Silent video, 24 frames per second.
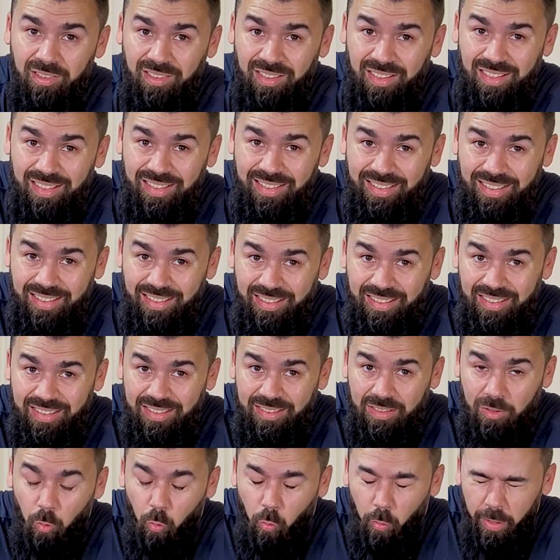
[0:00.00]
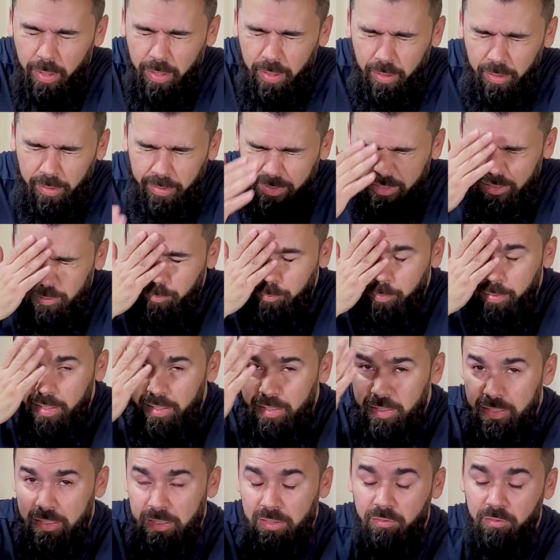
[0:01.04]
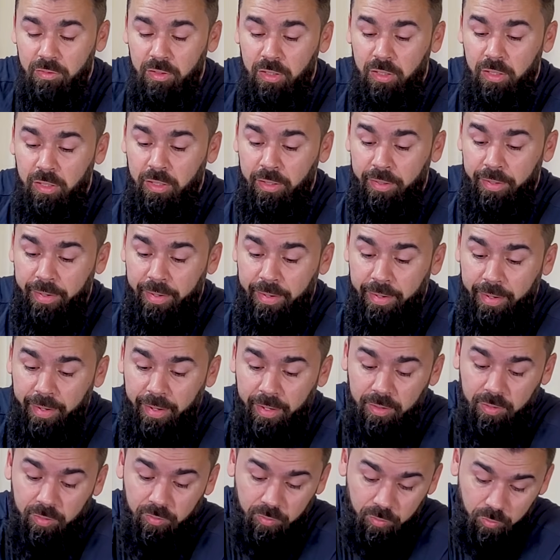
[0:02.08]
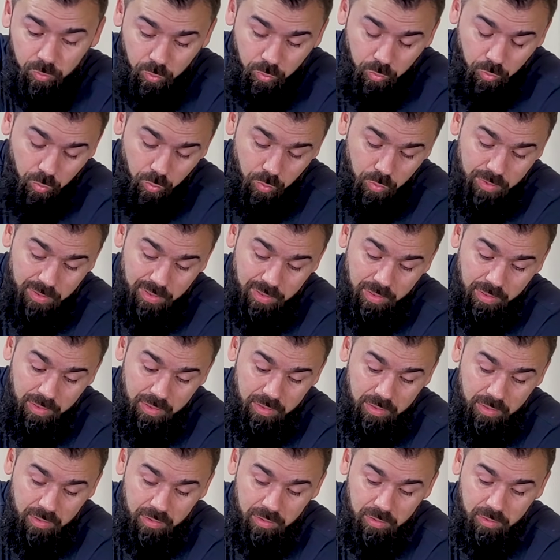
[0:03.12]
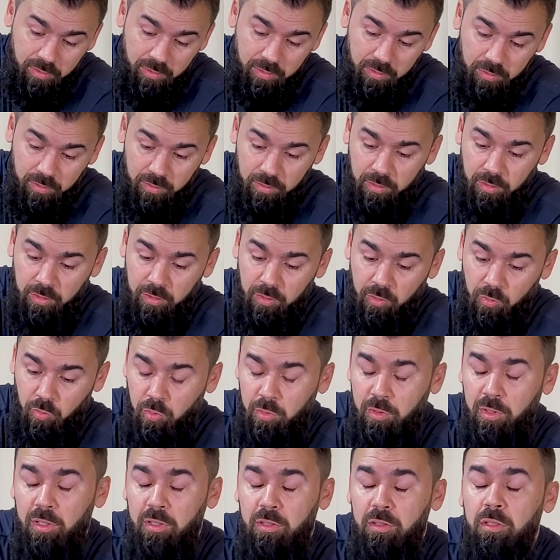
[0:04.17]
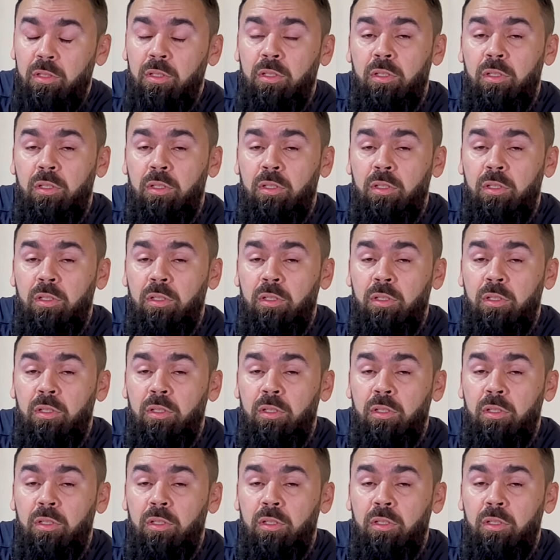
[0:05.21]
This is way expensive, and to use this you need